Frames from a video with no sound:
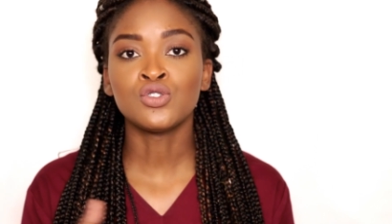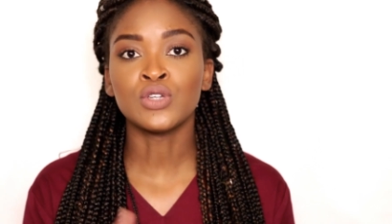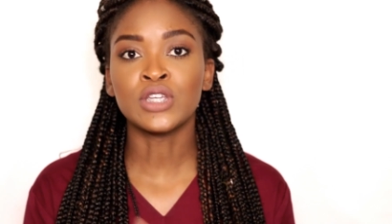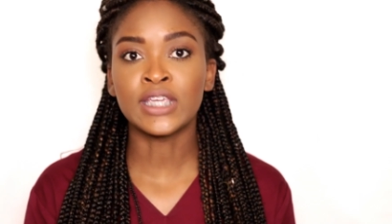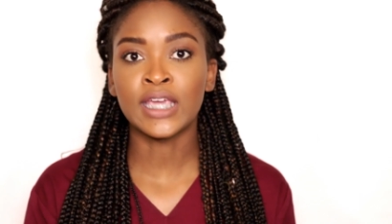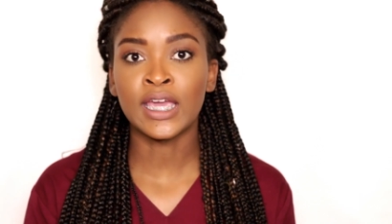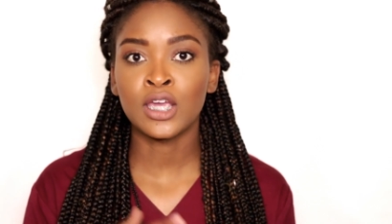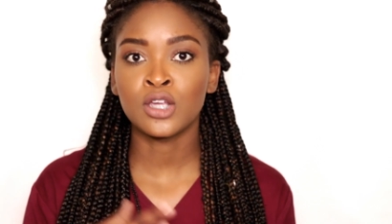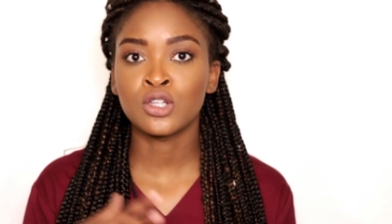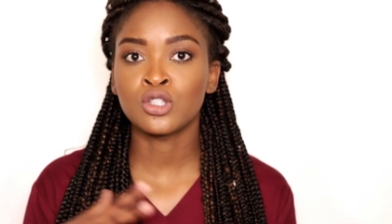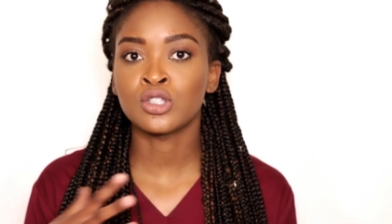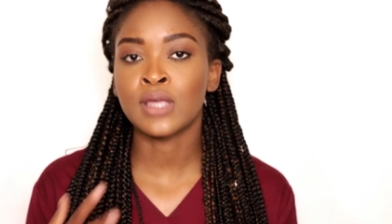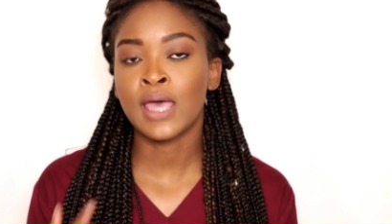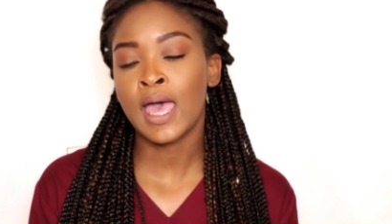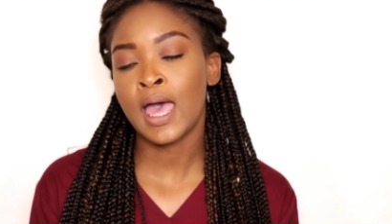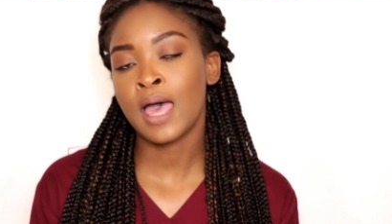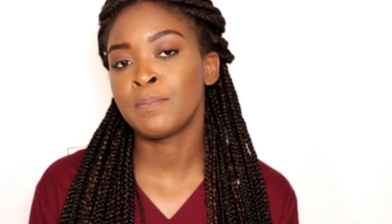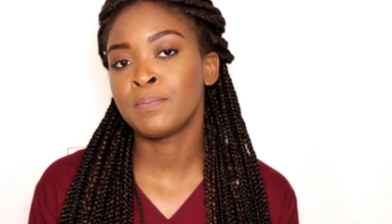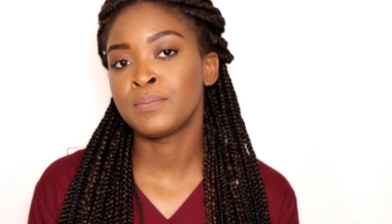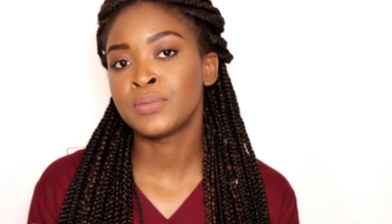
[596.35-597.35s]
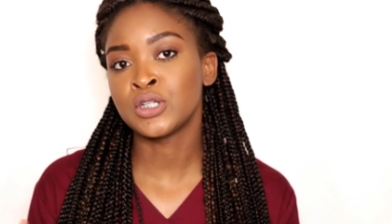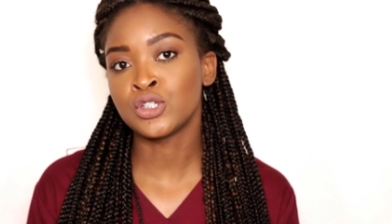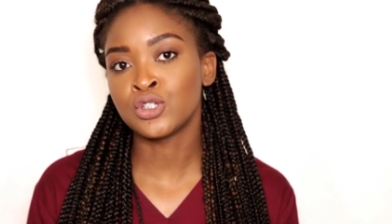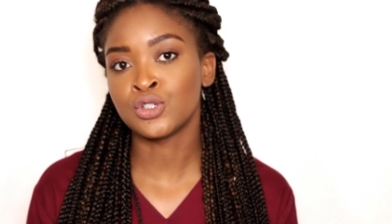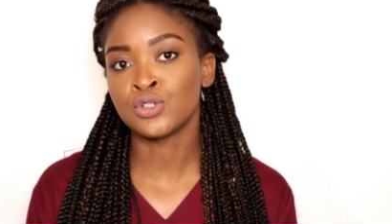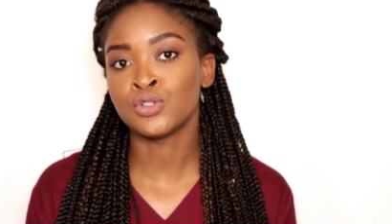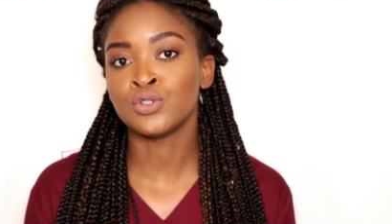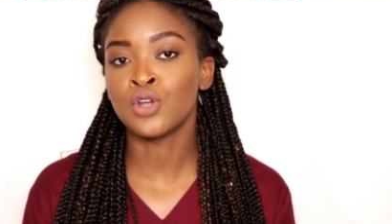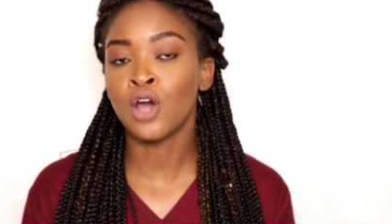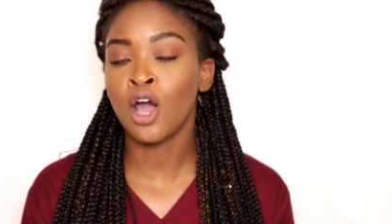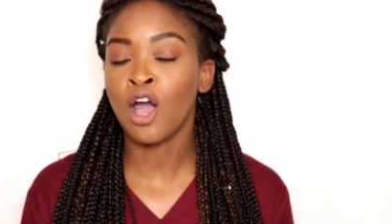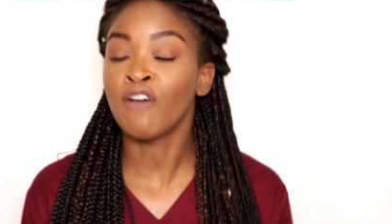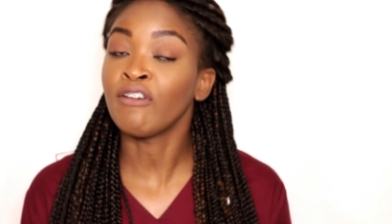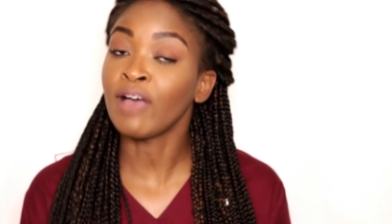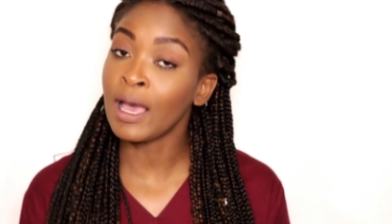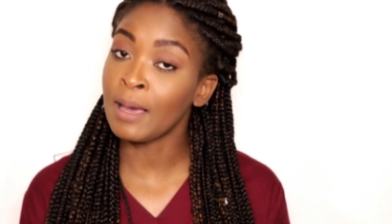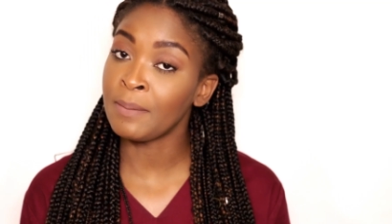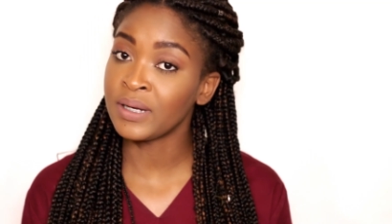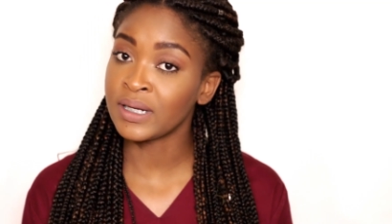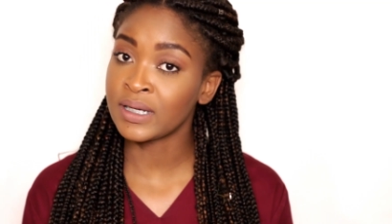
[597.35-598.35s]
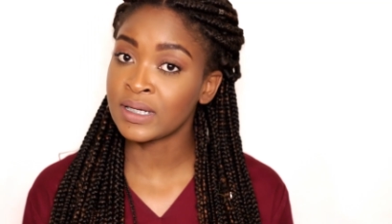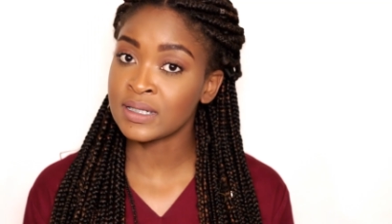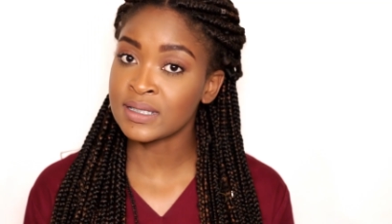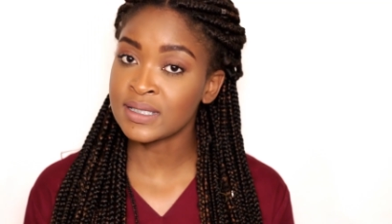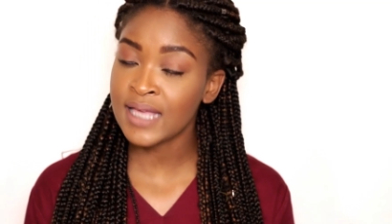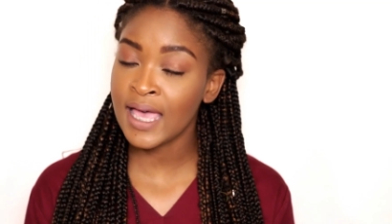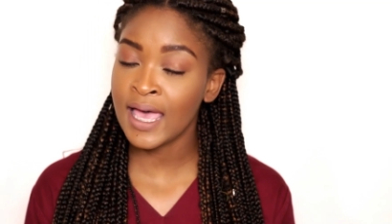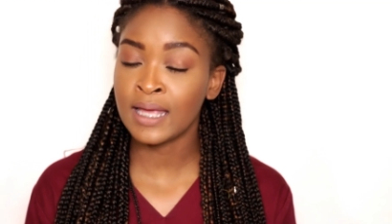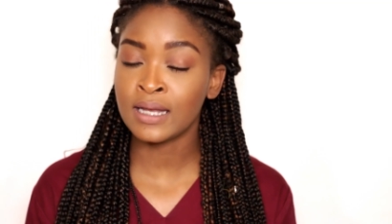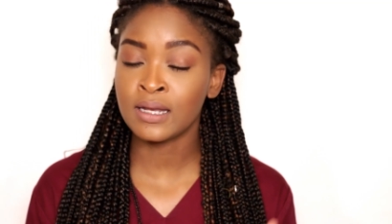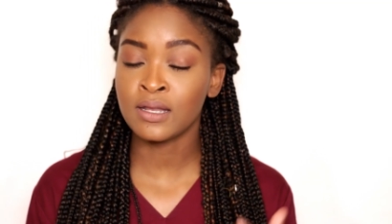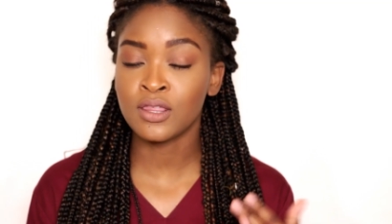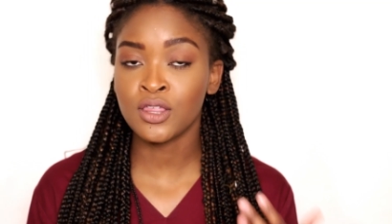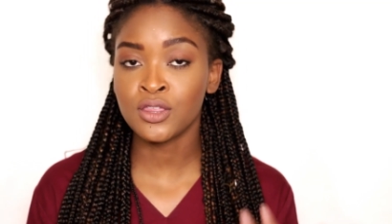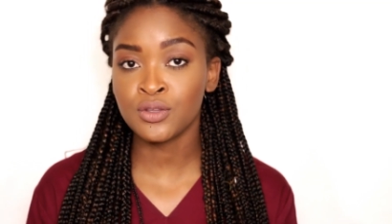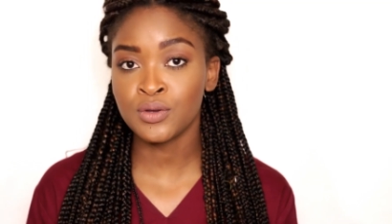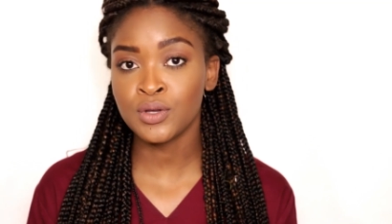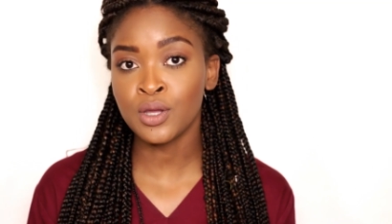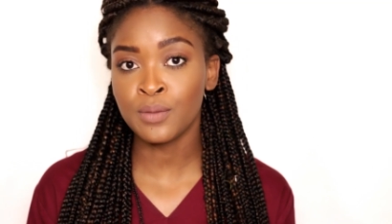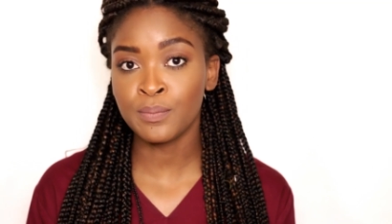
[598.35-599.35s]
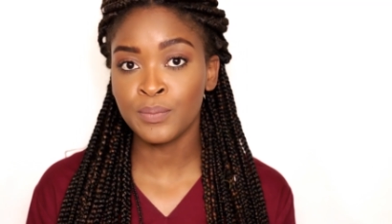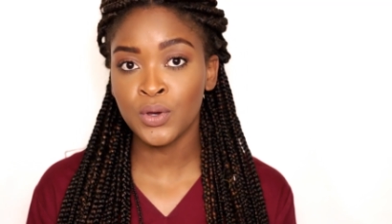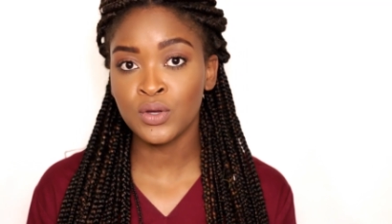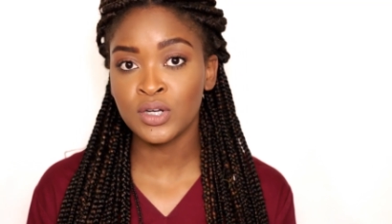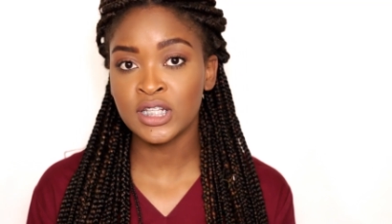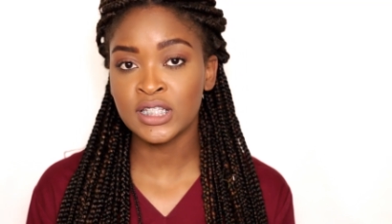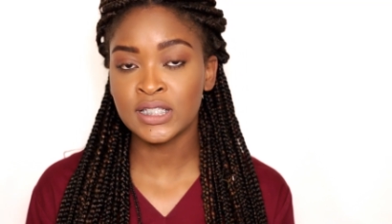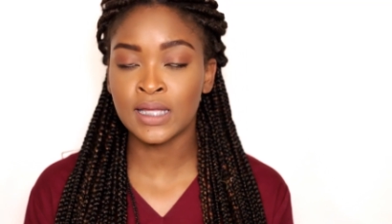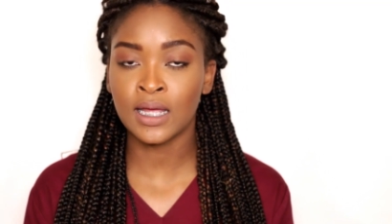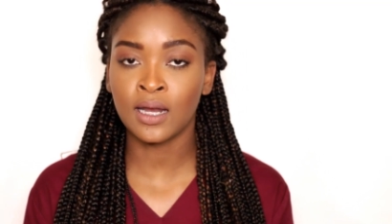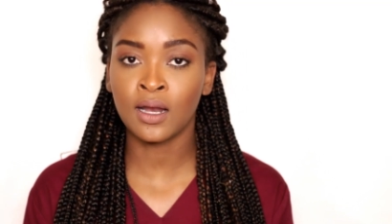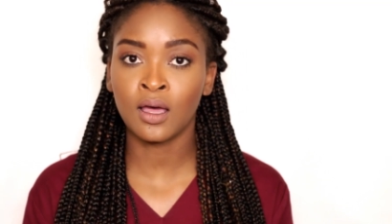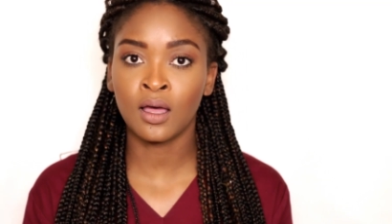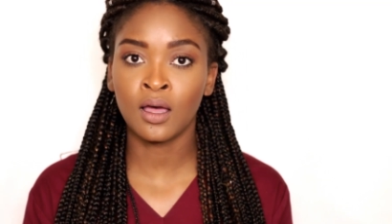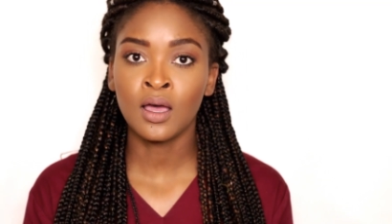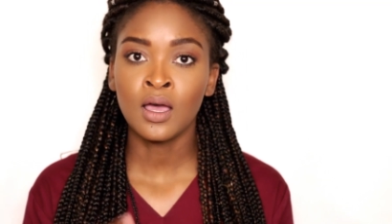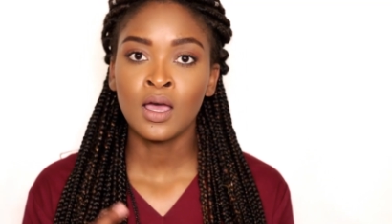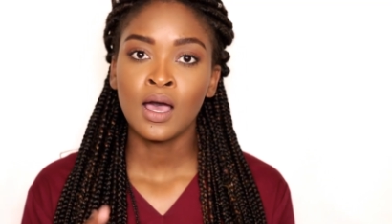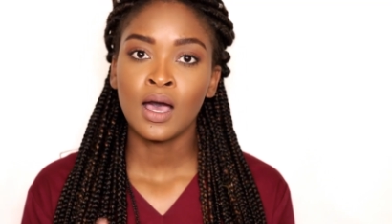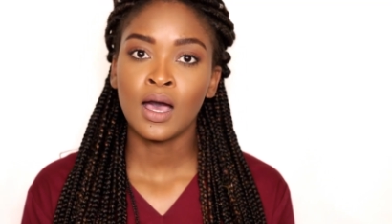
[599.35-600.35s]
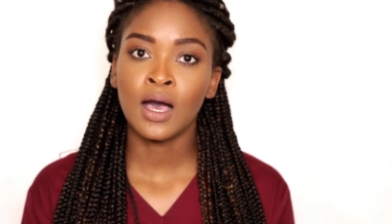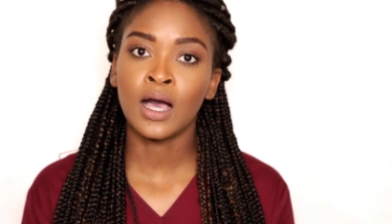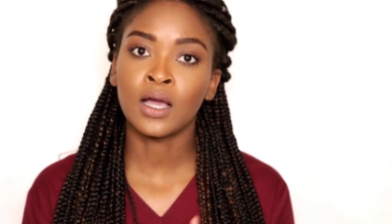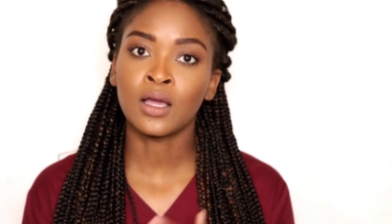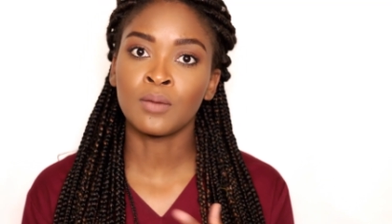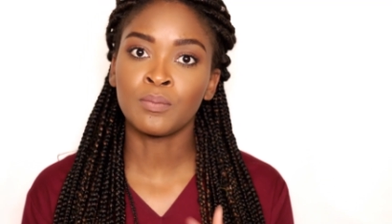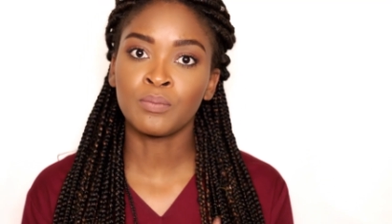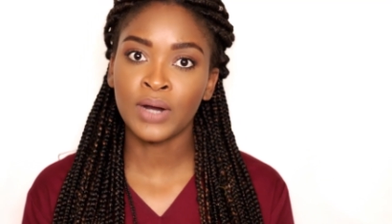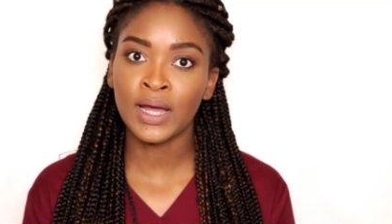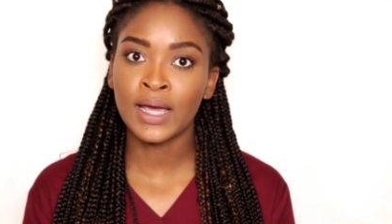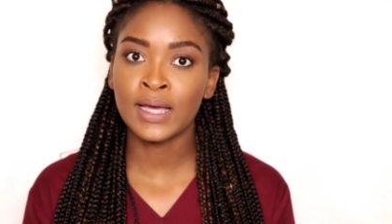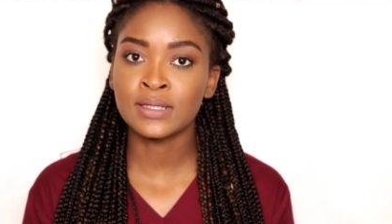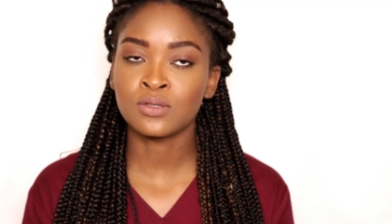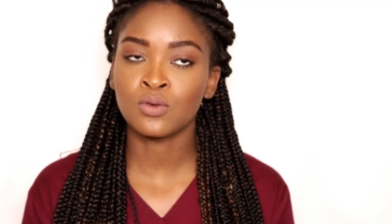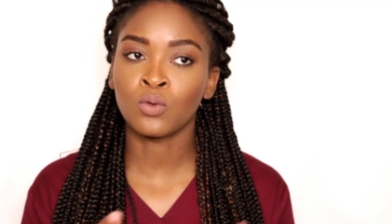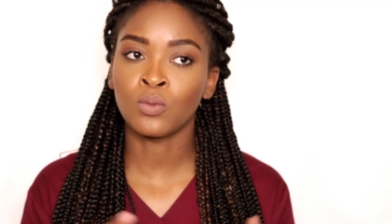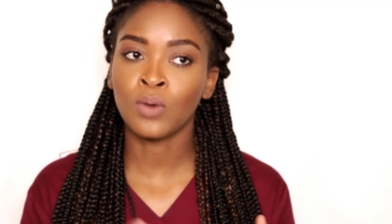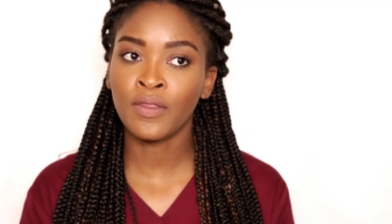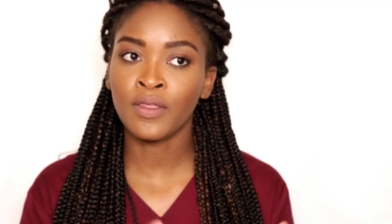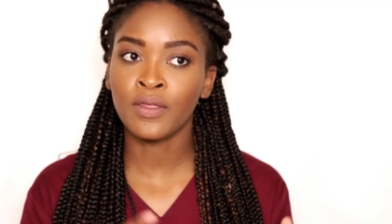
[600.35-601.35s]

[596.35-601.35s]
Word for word: to gauge the aptitude of applicants. And the three components that are comprise the